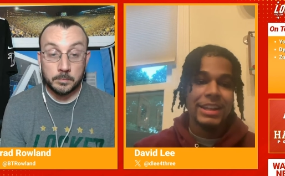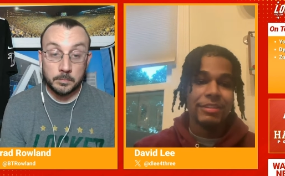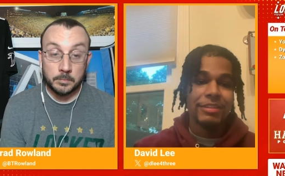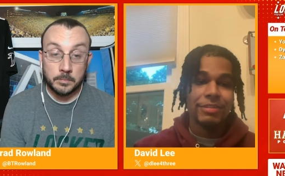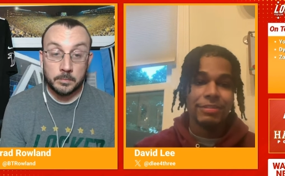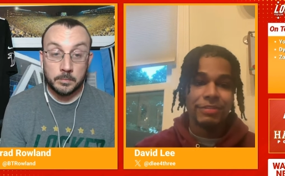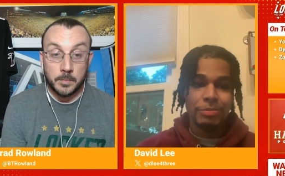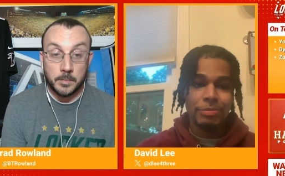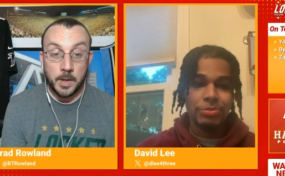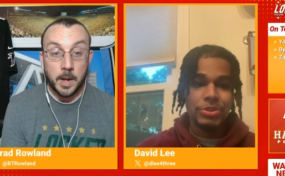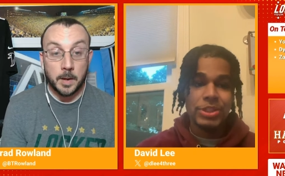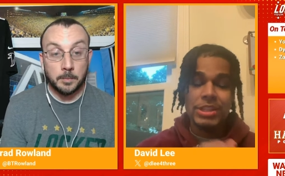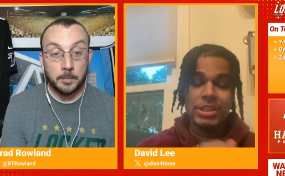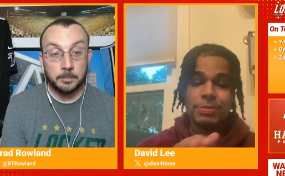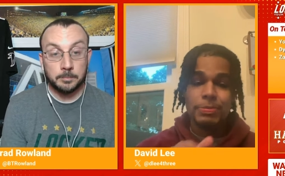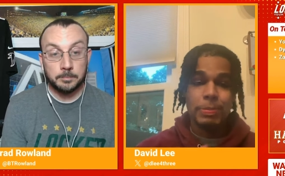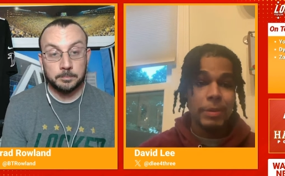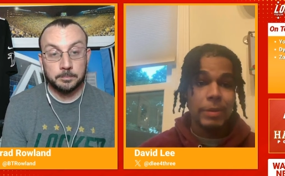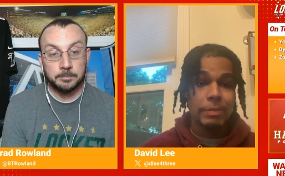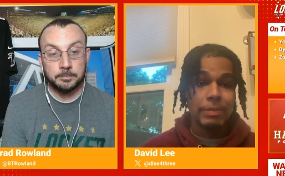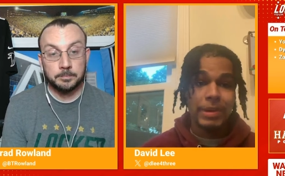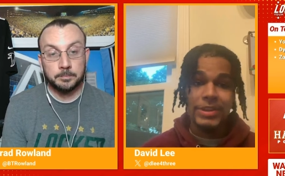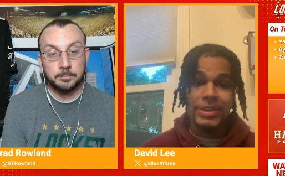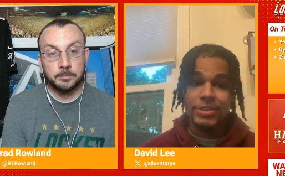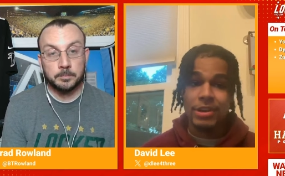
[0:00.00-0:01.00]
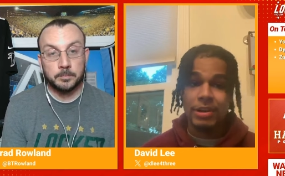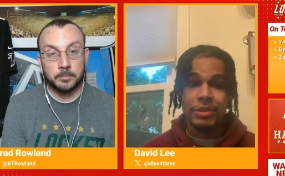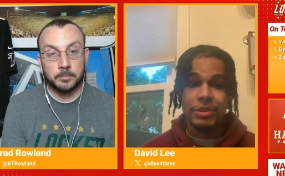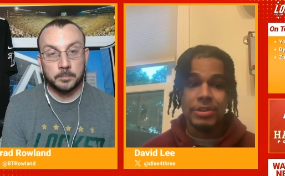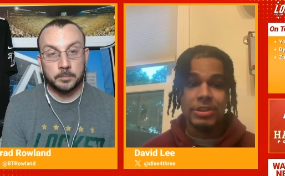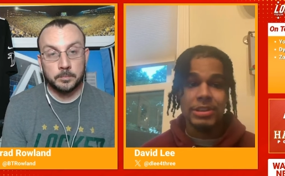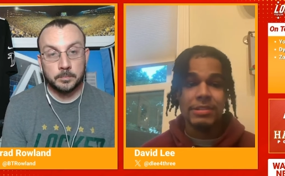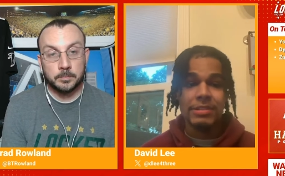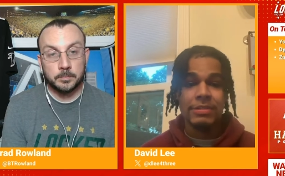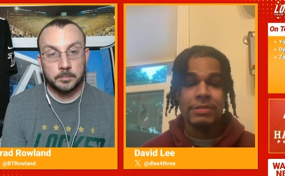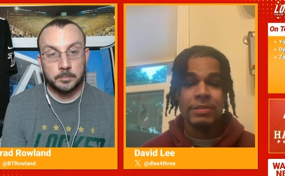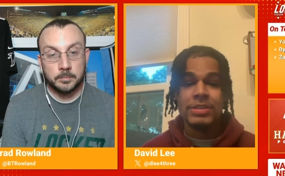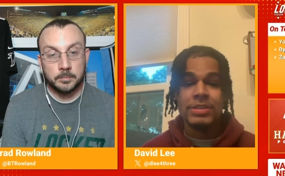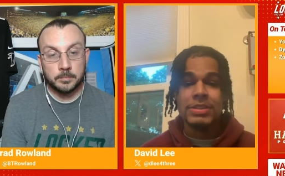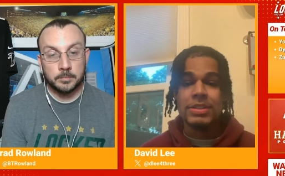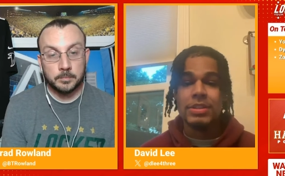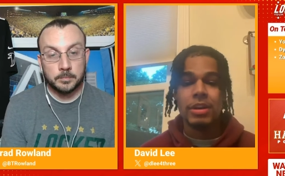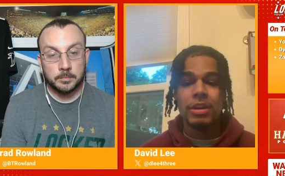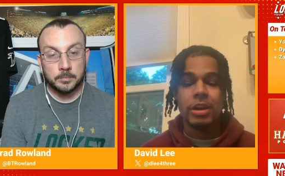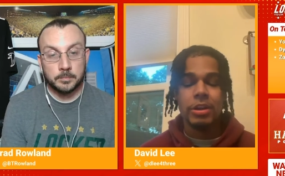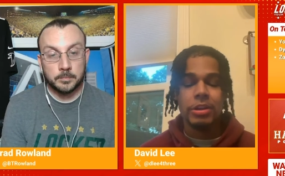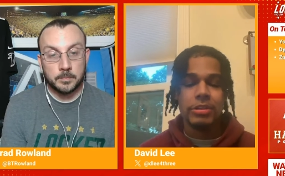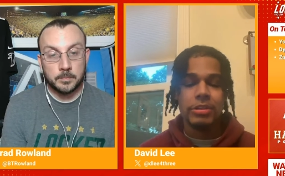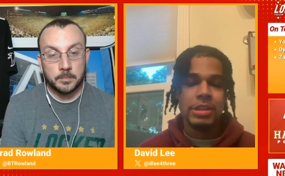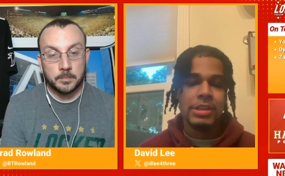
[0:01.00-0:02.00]
Speaker 1: The, yeah. Just by, based off the defense
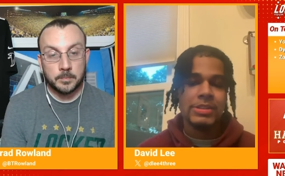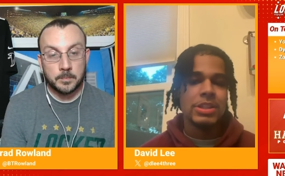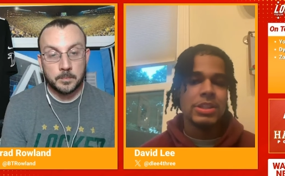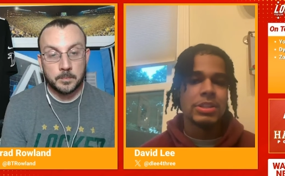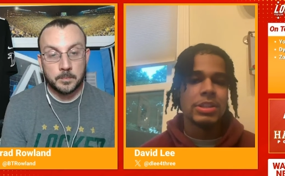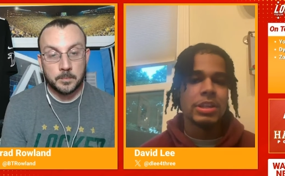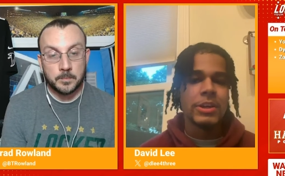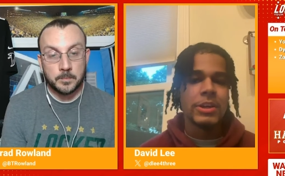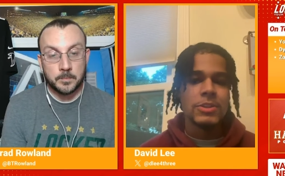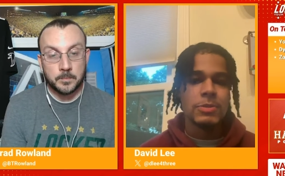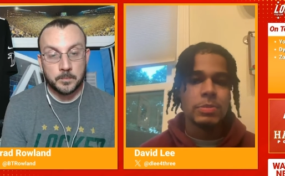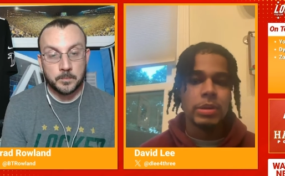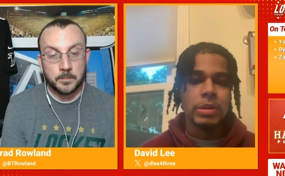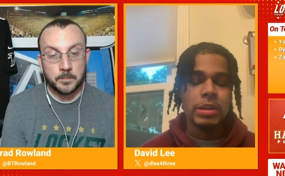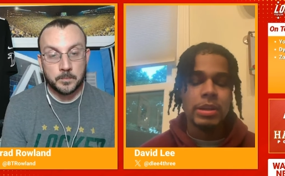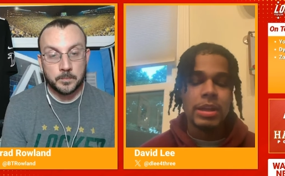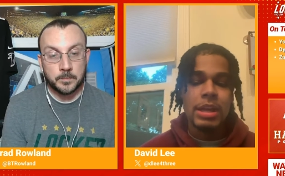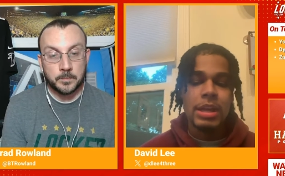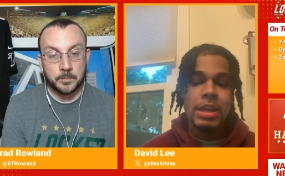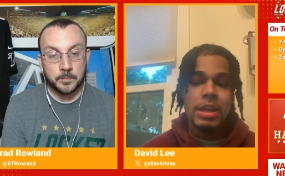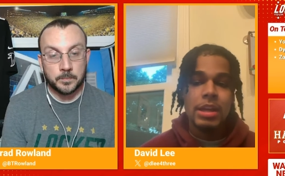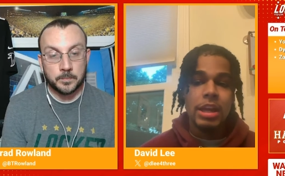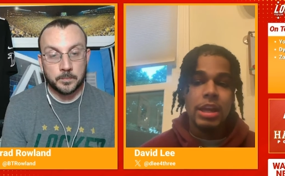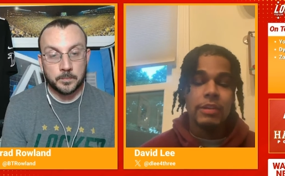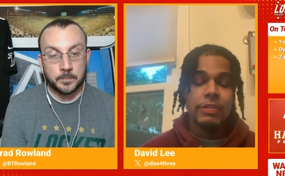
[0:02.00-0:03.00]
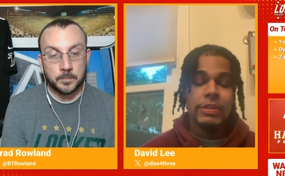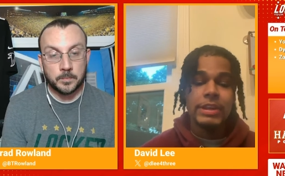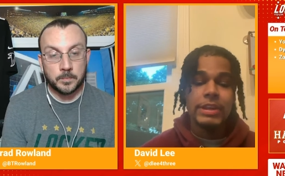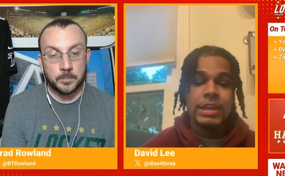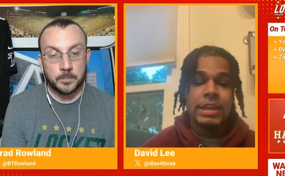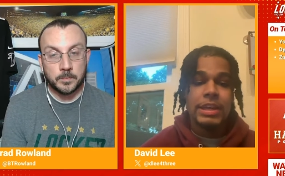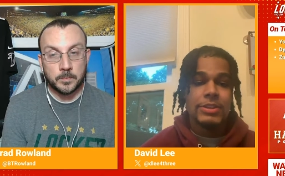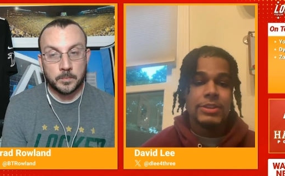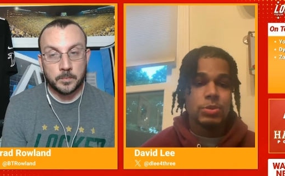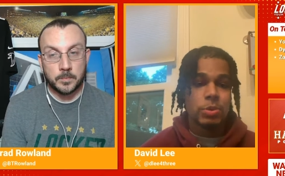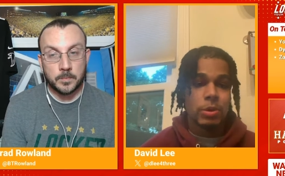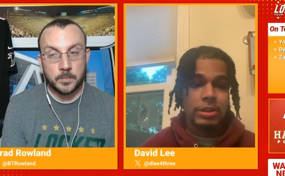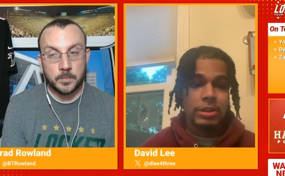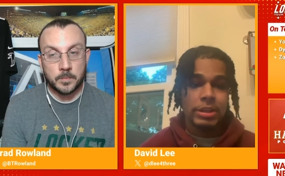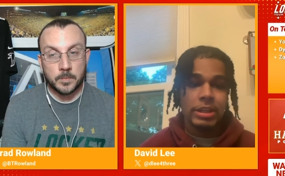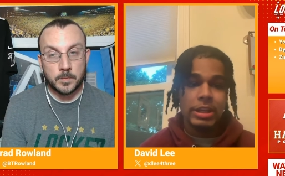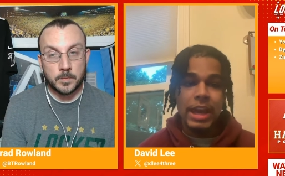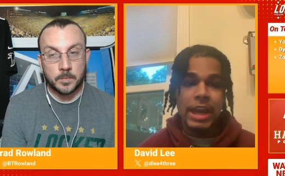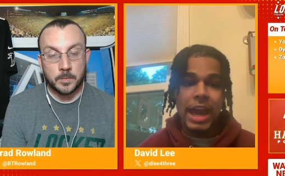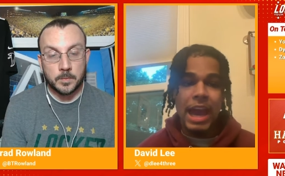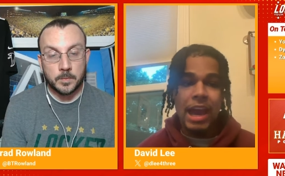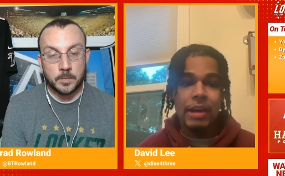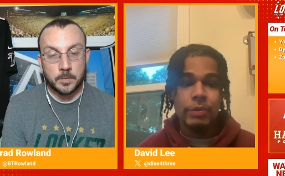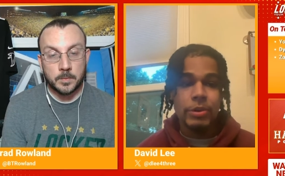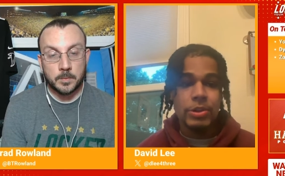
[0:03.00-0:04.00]
and the other things he does, but if he can get to a
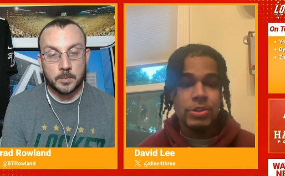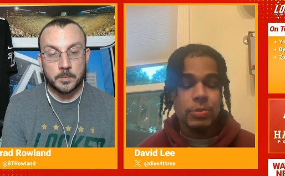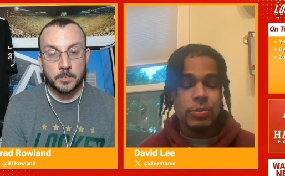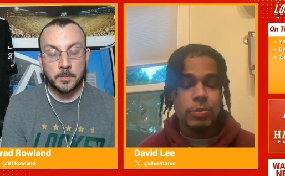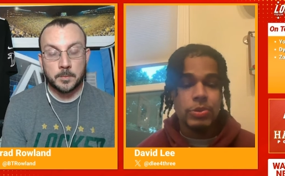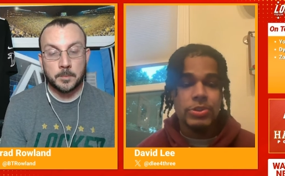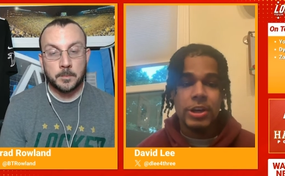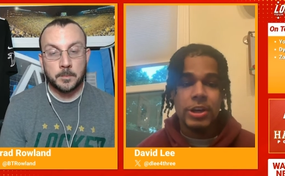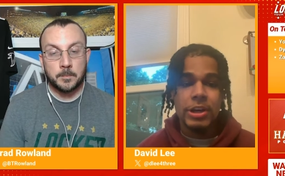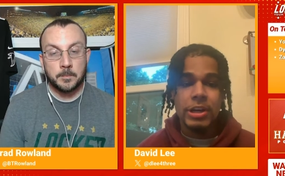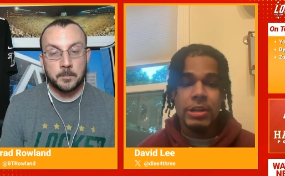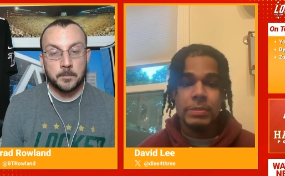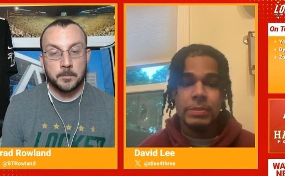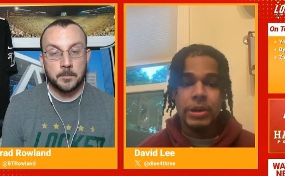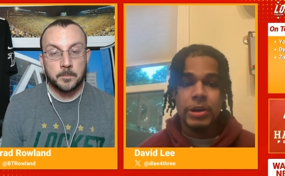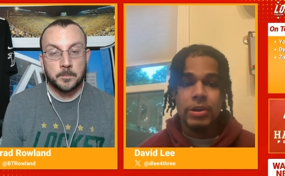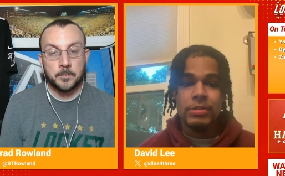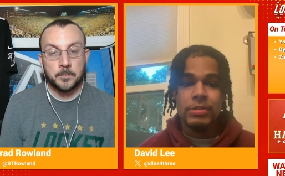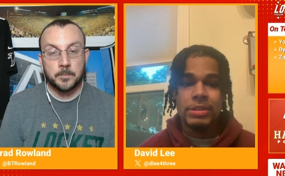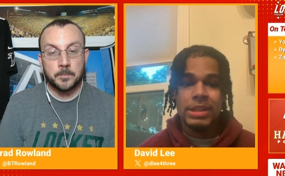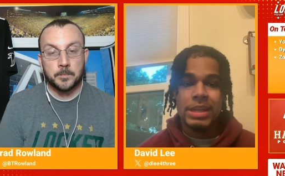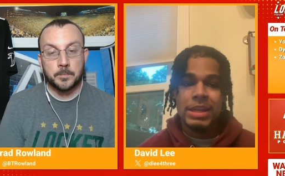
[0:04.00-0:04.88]
league average, and we're talking about